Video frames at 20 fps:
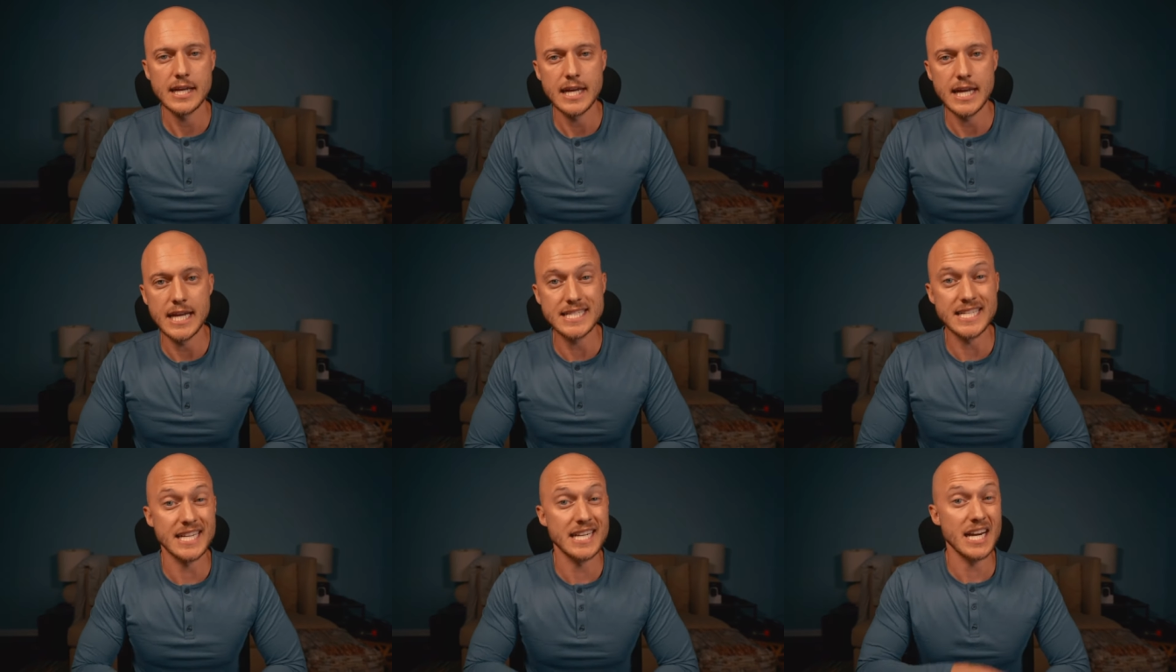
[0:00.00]

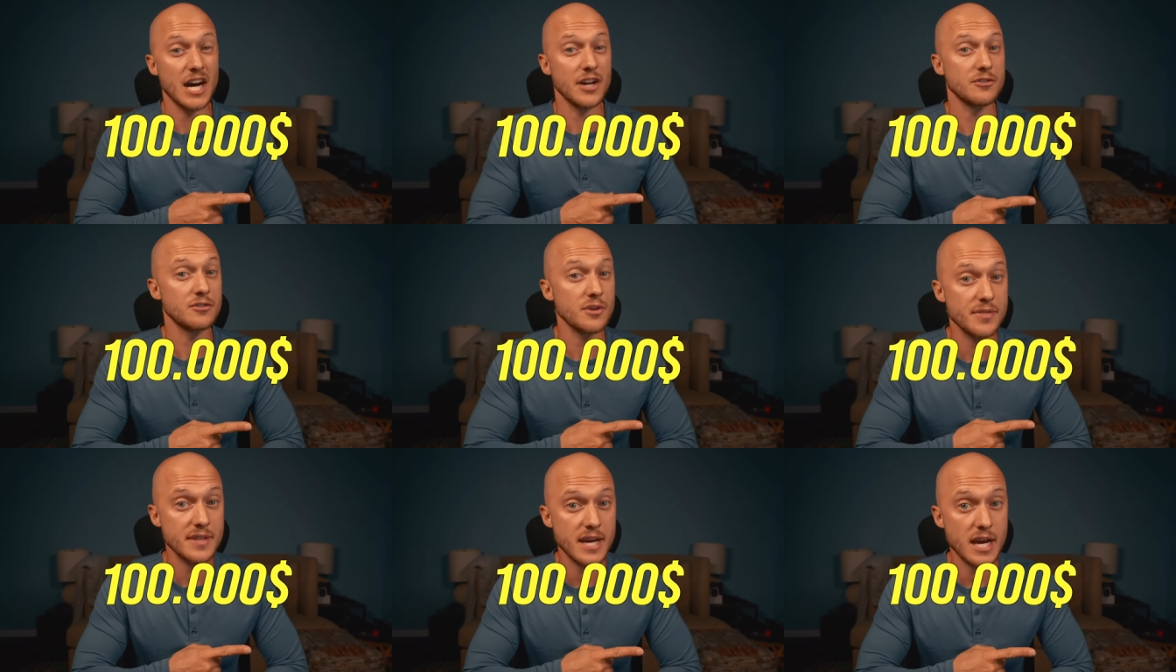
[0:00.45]
Is it one
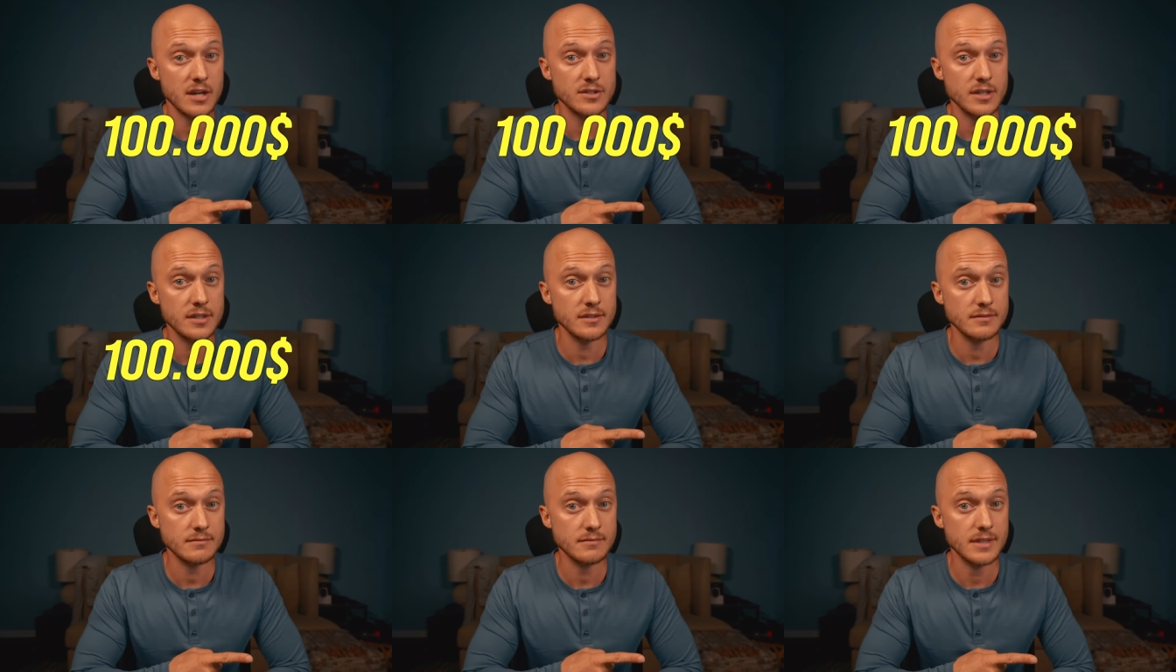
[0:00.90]
hundred
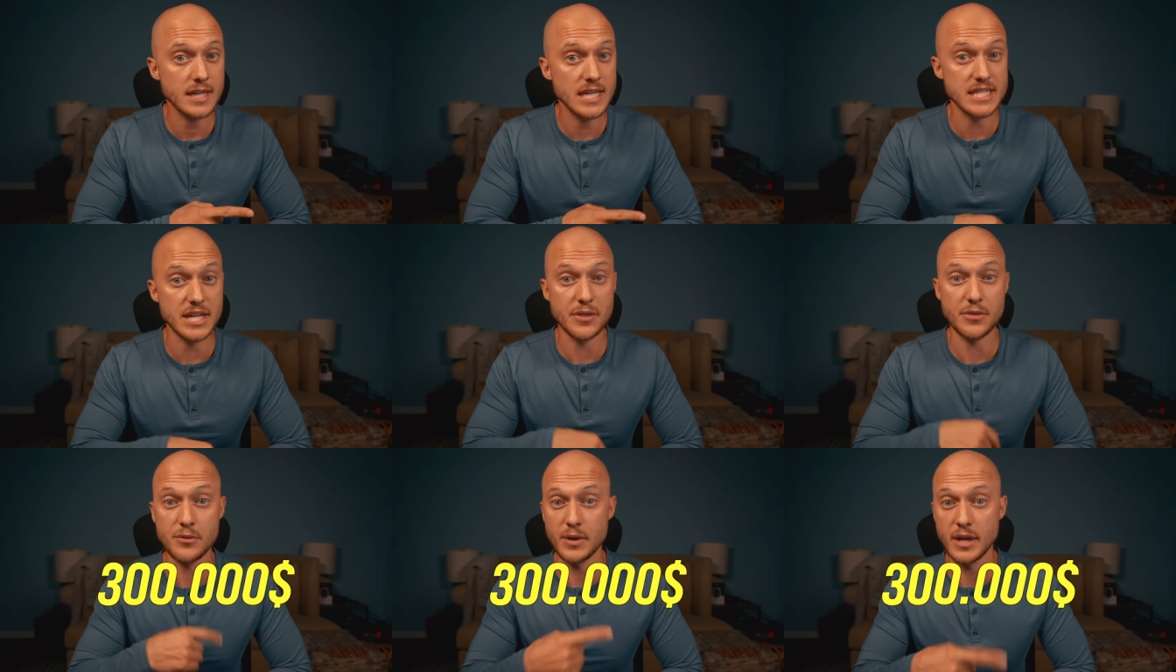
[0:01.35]
thousand dollars? Is
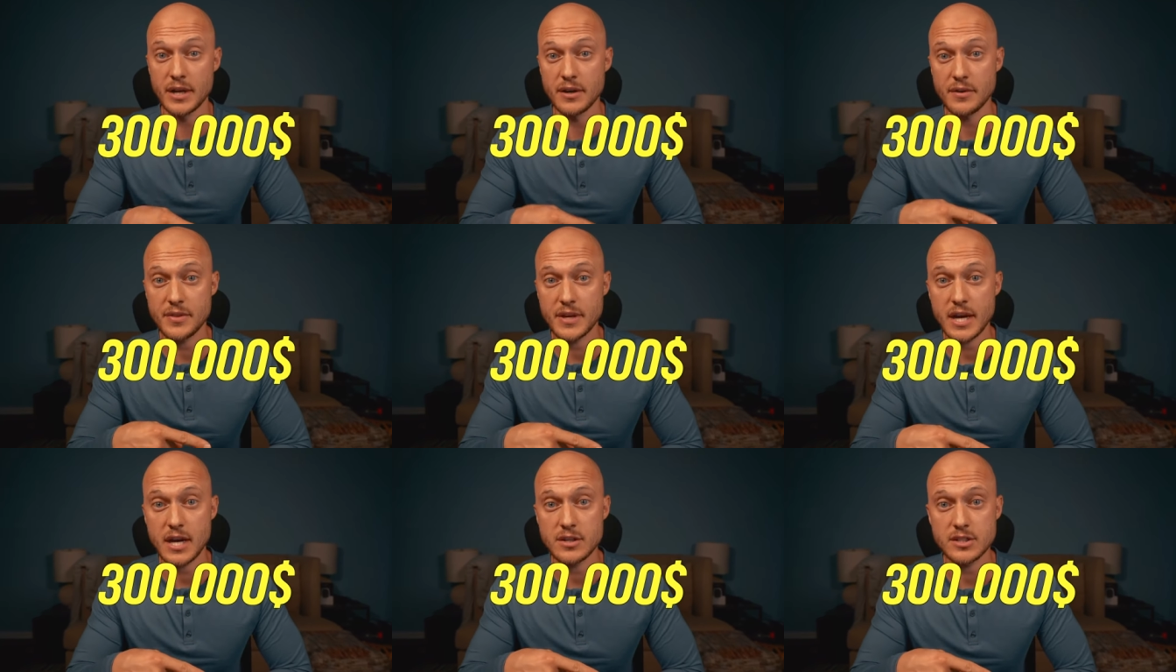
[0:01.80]
it three
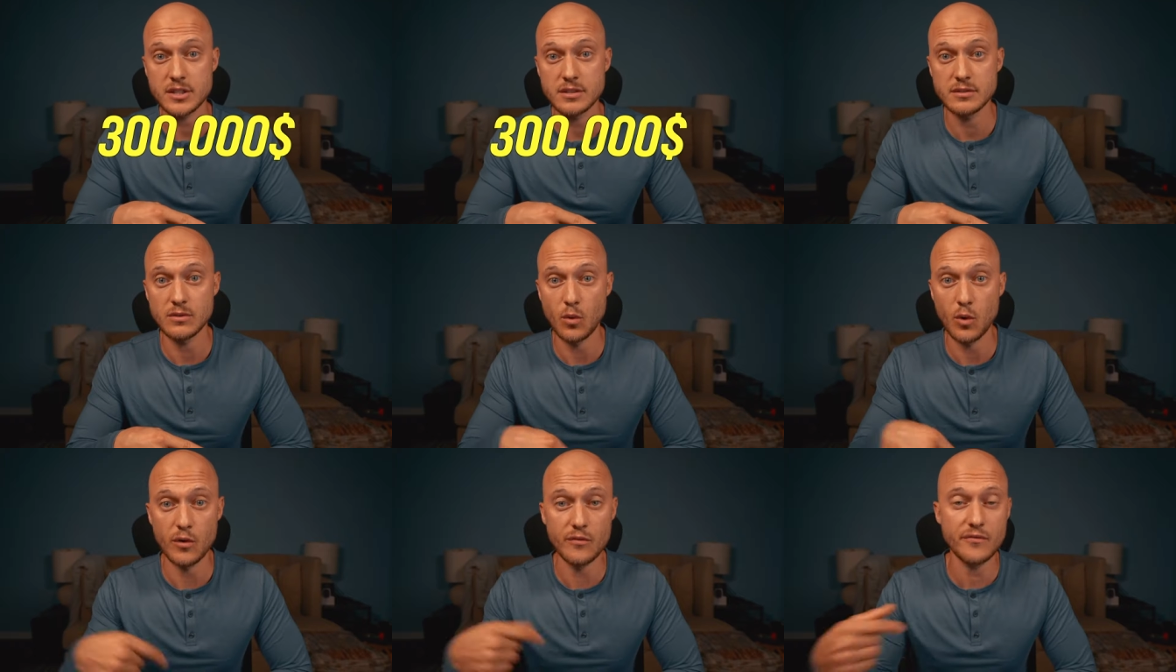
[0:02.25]
hundred thousand
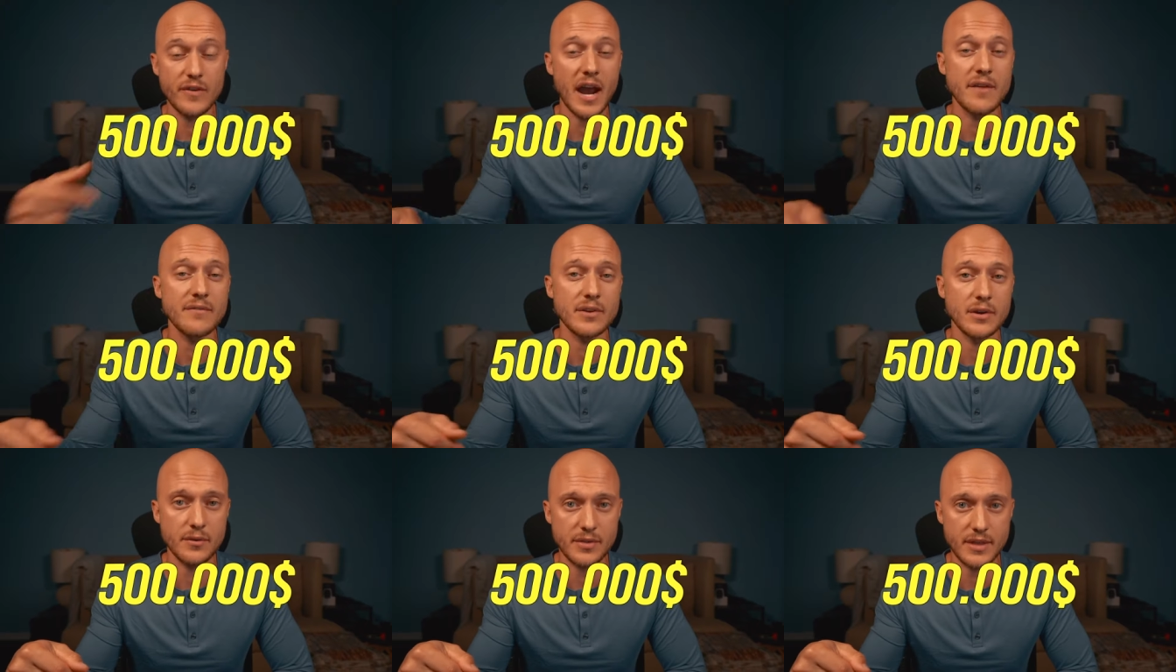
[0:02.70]
dollars or five
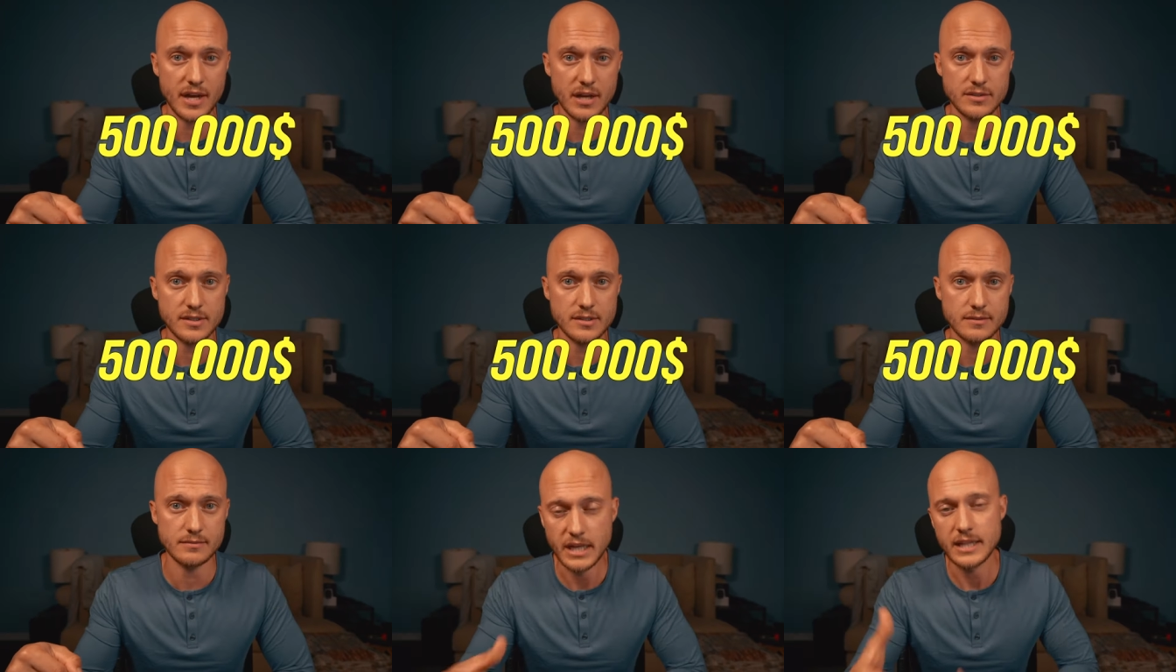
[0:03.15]
hundred
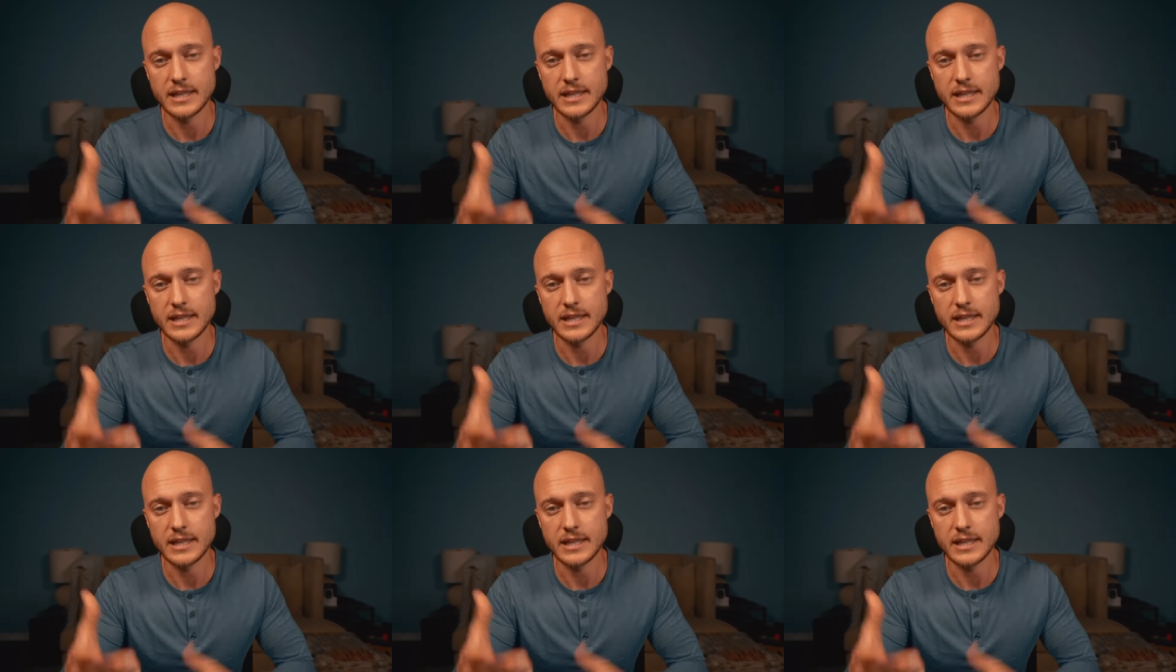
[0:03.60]
thousand dollars?